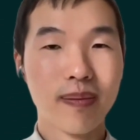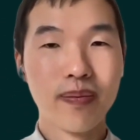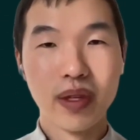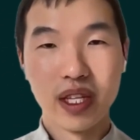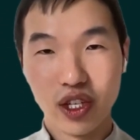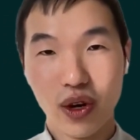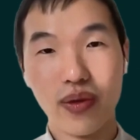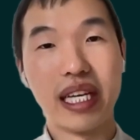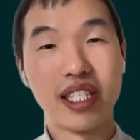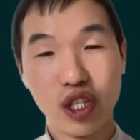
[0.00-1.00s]
So
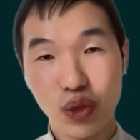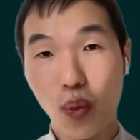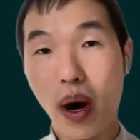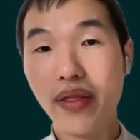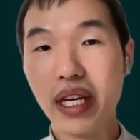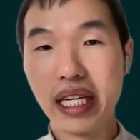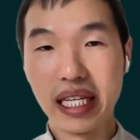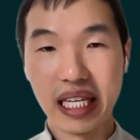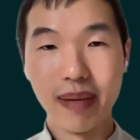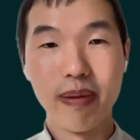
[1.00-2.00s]
that's just one thing to
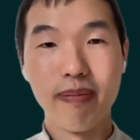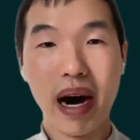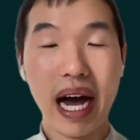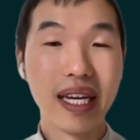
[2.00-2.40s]
keep in mind.